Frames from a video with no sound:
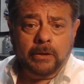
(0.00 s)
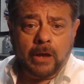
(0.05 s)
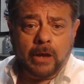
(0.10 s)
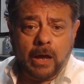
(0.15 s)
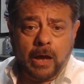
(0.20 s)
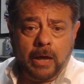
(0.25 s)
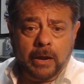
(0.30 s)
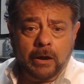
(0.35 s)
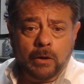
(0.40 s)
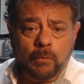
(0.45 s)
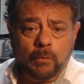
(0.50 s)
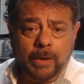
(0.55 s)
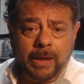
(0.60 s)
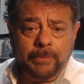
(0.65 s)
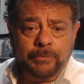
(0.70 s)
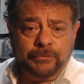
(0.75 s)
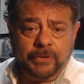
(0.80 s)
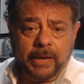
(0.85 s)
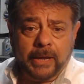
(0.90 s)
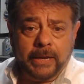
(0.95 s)
On our
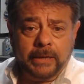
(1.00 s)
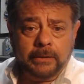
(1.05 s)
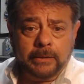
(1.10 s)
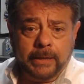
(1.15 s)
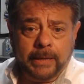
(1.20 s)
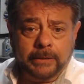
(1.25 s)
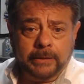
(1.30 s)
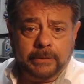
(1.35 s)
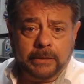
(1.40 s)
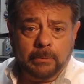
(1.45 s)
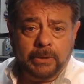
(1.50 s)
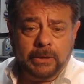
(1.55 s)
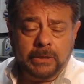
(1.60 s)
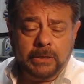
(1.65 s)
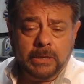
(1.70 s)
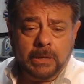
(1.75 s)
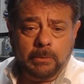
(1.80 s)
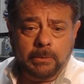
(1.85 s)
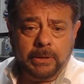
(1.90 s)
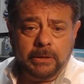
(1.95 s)
website at
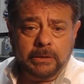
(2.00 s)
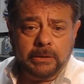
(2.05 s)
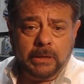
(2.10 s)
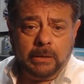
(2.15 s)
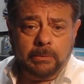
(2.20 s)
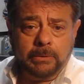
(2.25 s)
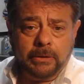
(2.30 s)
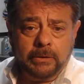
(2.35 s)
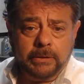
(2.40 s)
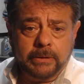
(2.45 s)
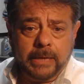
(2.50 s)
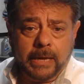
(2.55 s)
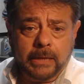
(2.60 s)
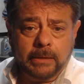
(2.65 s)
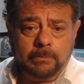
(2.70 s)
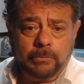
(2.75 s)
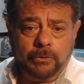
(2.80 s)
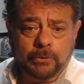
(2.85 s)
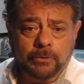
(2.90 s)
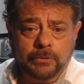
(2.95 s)

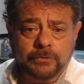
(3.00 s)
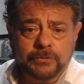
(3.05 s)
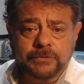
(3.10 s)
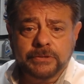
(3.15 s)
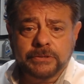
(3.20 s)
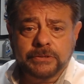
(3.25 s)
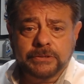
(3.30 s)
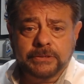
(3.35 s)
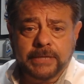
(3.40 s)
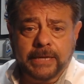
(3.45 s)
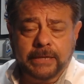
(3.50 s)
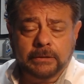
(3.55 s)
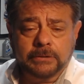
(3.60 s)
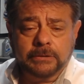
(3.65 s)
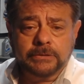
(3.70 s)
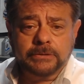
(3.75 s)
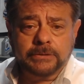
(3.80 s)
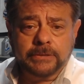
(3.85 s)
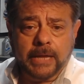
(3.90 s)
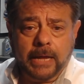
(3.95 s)

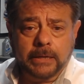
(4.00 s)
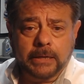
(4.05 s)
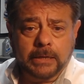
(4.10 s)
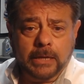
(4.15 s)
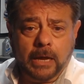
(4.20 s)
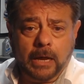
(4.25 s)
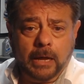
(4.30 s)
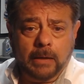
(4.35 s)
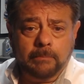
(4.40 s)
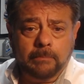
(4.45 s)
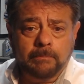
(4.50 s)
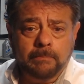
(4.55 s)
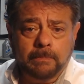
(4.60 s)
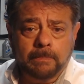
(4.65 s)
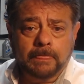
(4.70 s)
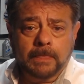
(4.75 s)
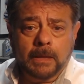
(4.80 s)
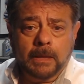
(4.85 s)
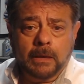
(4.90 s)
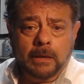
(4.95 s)
www.burnsstainless.com,
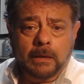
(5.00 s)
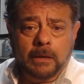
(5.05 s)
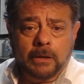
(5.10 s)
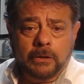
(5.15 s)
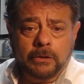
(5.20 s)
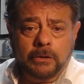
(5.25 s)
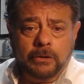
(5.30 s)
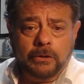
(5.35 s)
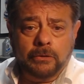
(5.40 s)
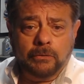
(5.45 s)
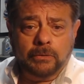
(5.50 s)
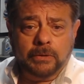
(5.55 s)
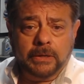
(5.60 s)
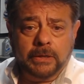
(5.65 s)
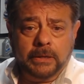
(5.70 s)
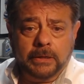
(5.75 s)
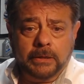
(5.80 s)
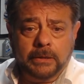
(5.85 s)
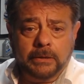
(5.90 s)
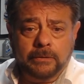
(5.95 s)
you
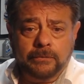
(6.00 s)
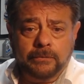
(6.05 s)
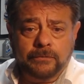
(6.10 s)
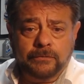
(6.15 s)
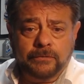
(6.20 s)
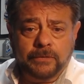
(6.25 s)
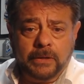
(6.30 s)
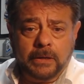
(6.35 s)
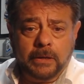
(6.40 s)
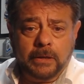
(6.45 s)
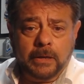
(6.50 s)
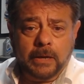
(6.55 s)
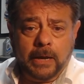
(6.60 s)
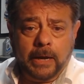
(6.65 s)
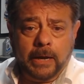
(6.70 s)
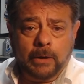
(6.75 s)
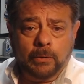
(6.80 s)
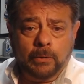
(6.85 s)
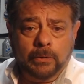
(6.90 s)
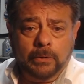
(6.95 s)
can see
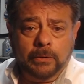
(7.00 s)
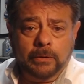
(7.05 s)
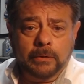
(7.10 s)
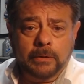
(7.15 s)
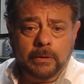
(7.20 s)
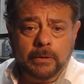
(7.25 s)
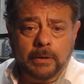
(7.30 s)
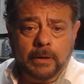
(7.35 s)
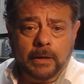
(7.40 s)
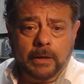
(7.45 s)
our,